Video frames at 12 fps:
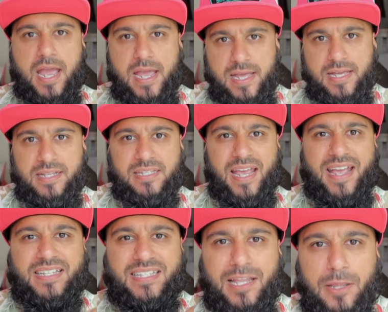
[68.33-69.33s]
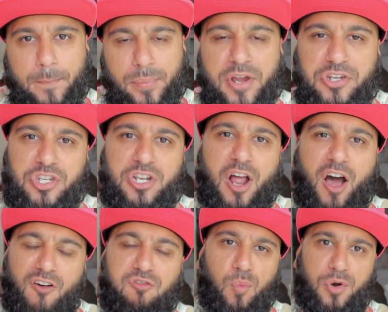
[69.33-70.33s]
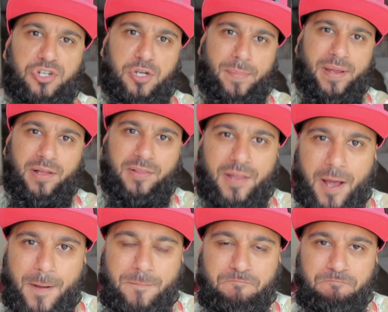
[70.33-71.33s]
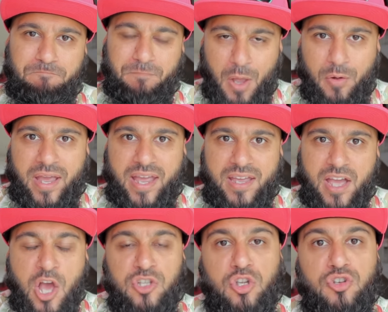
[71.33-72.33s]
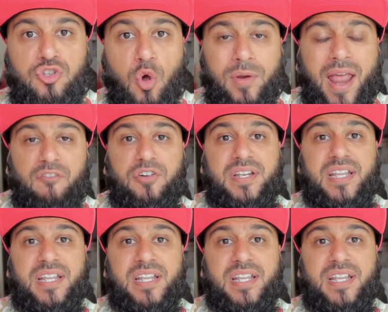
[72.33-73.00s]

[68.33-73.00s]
is a celebration of worshiping Allah. Okay, so don't ever